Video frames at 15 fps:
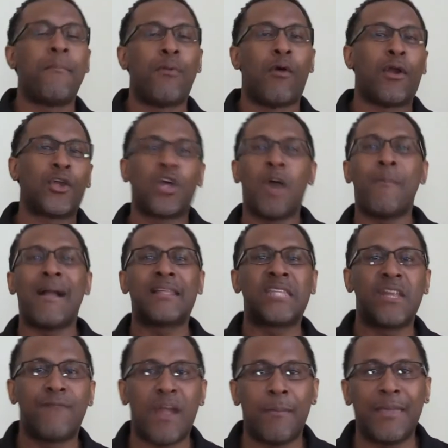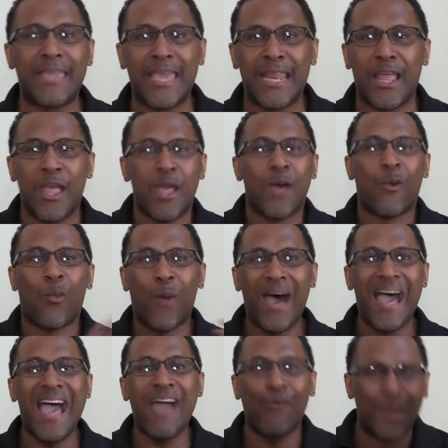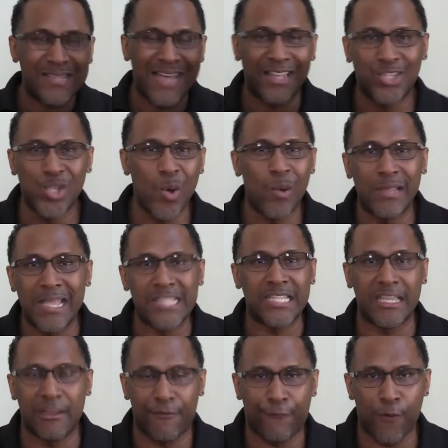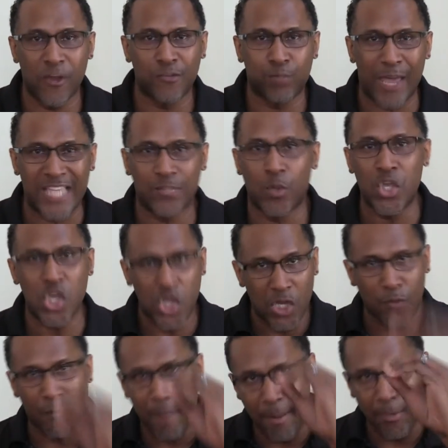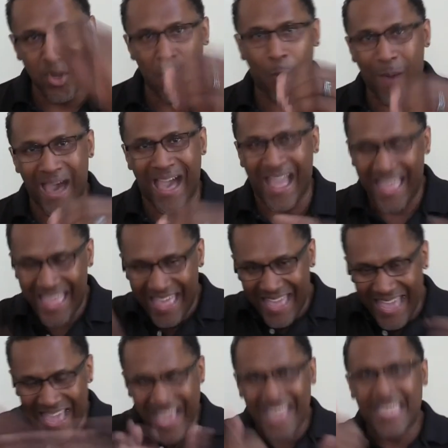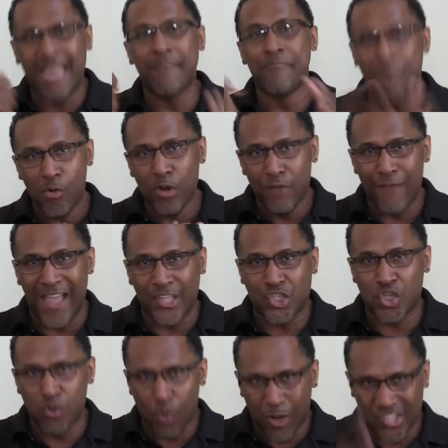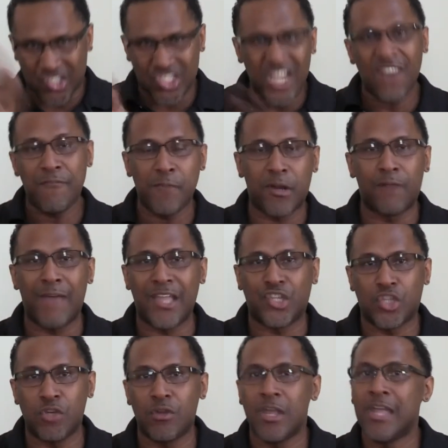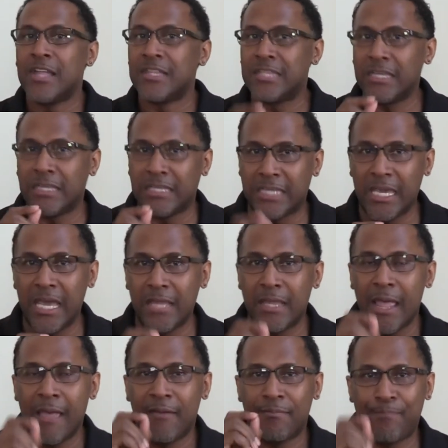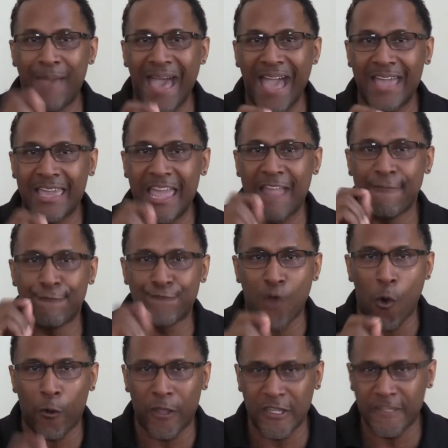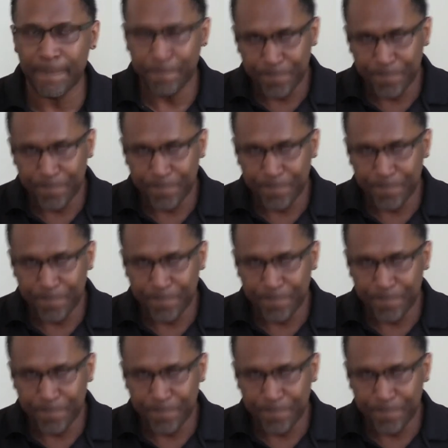board. Go back to the very beginning. Why was I doing this in the first place? When you can remember your why, it can motivate you or self-motivate you to get back in focus.